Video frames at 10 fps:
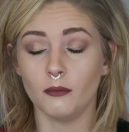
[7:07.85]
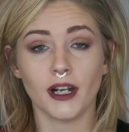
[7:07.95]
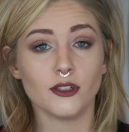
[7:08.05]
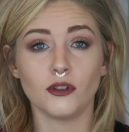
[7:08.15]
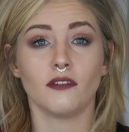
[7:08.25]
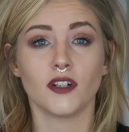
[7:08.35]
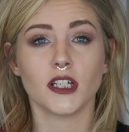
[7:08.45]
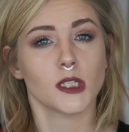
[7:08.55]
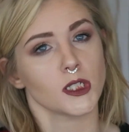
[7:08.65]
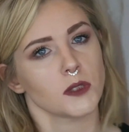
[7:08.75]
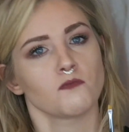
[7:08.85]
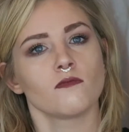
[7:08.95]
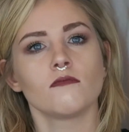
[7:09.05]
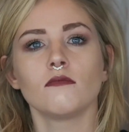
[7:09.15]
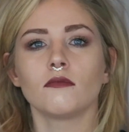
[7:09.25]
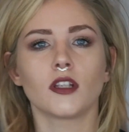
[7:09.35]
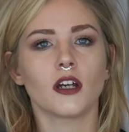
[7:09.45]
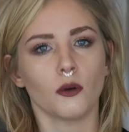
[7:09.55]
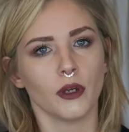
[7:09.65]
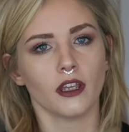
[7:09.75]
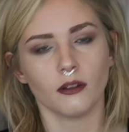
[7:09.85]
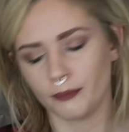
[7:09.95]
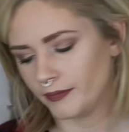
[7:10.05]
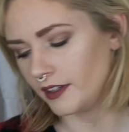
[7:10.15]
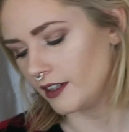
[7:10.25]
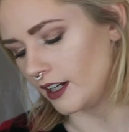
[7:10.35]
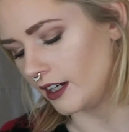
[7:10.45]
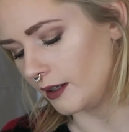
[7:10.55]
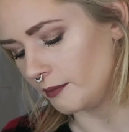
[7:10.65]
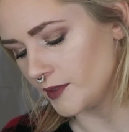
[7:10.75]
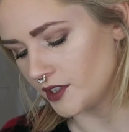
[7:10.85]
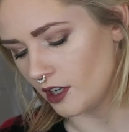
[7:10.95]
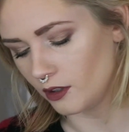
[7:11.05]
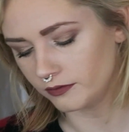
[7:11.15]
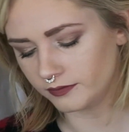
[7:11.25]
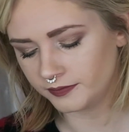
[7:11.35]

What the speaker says: But I do it every day because you gotta wing it. So